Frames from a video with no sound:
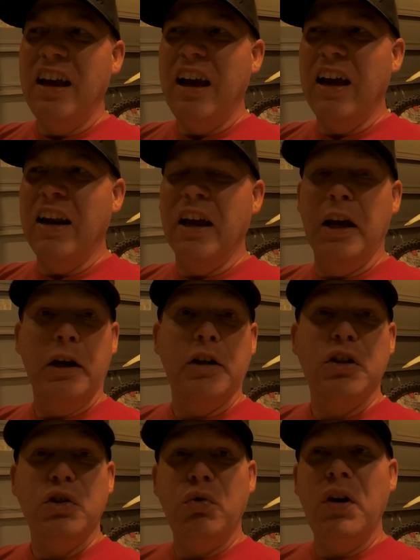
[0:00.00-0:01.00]
and an
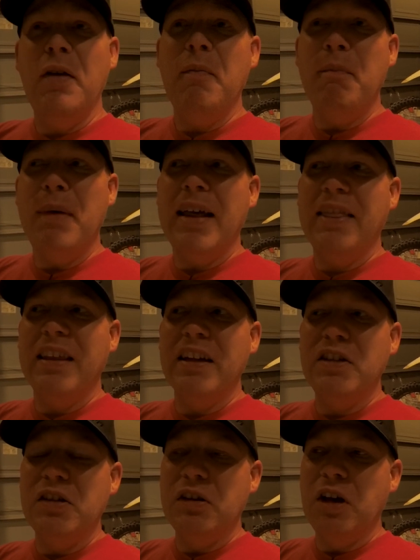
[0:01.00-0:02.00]
extreme
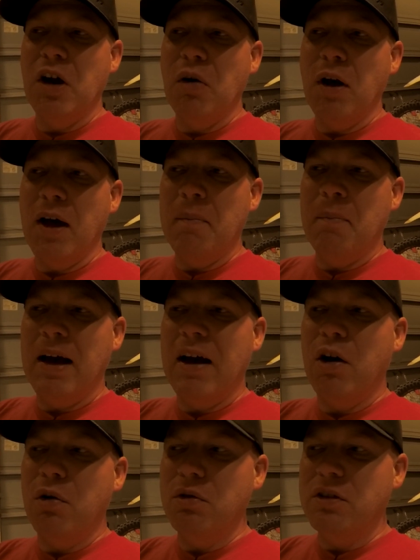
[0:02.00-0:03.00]
method to go
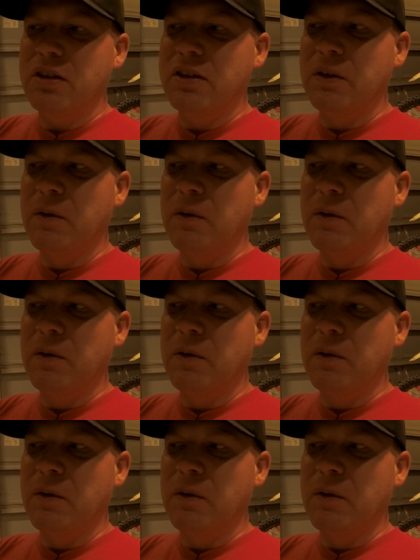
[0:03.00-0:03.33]
about